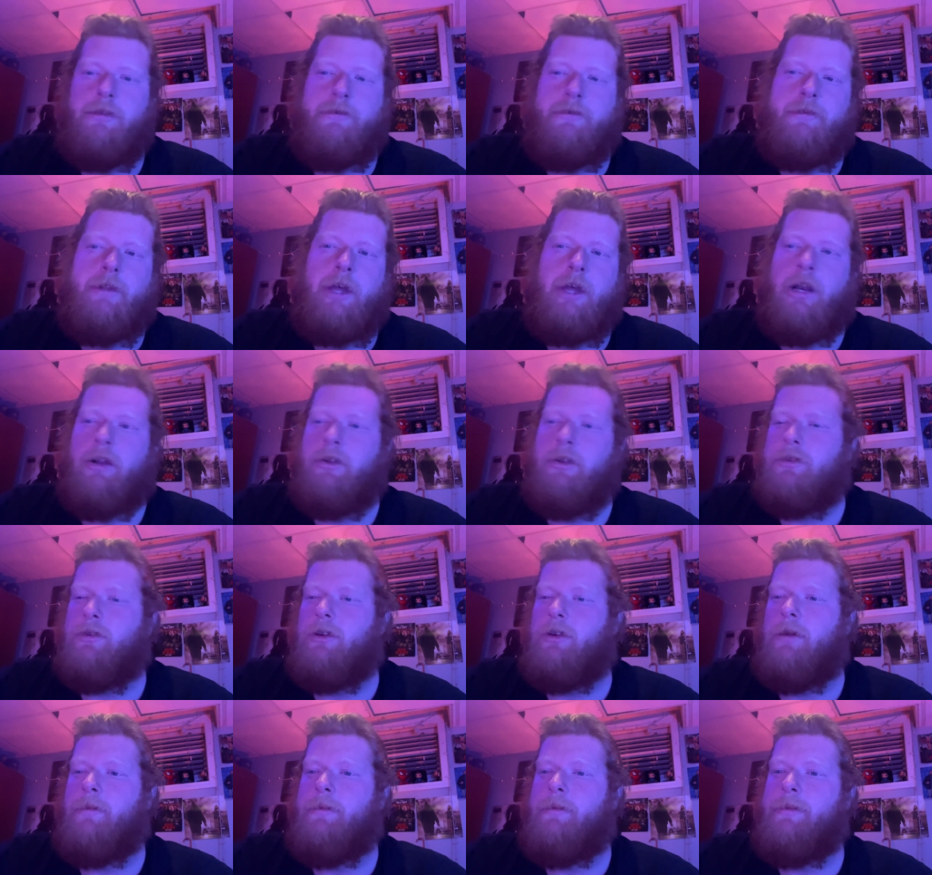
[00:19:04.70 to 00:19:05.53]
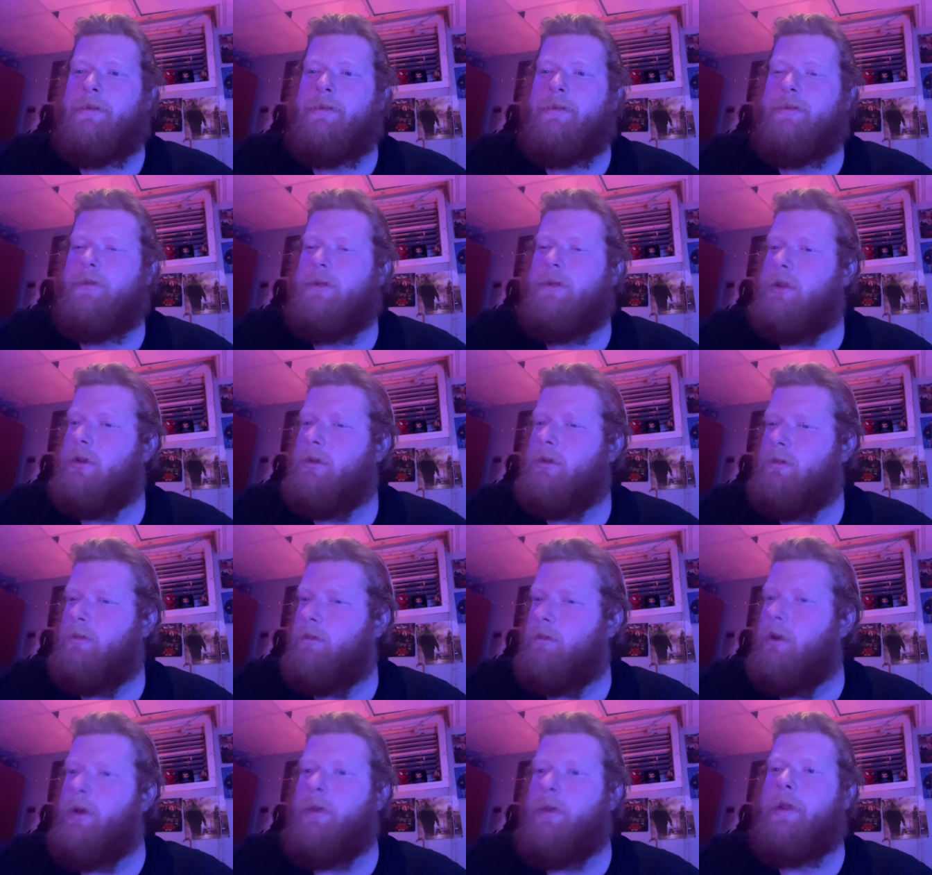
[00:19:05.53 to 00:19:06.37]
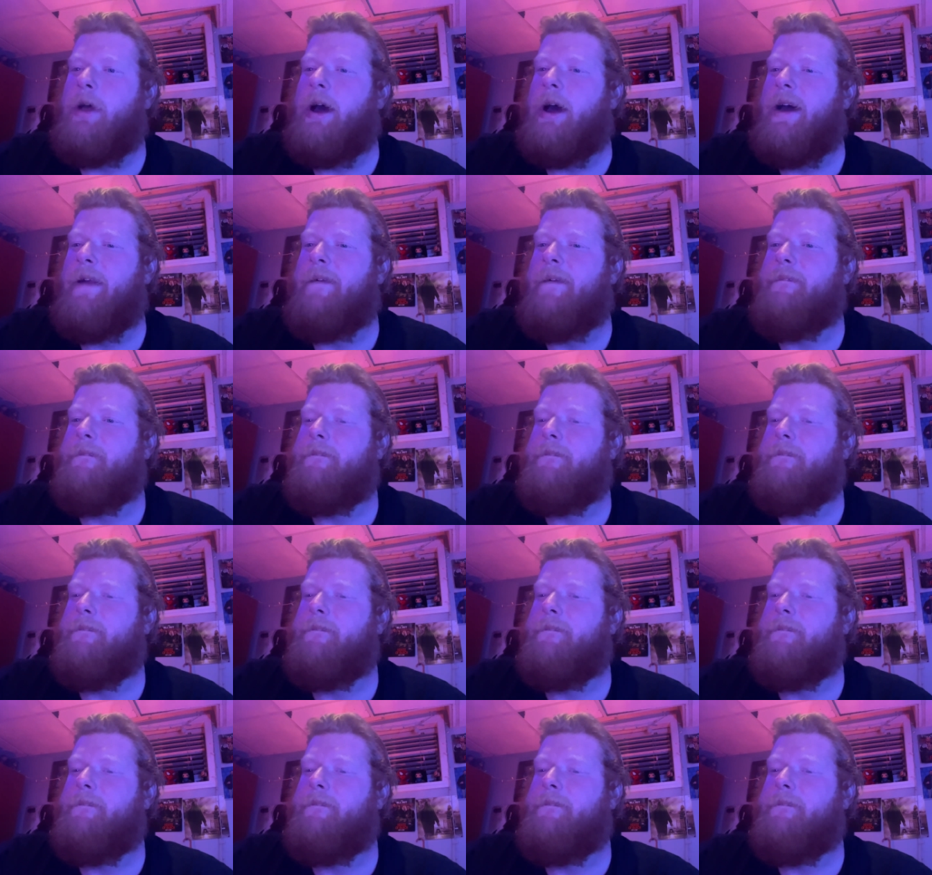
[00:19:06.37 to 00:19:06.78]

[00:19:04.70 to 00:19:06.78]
Donald Trump will not.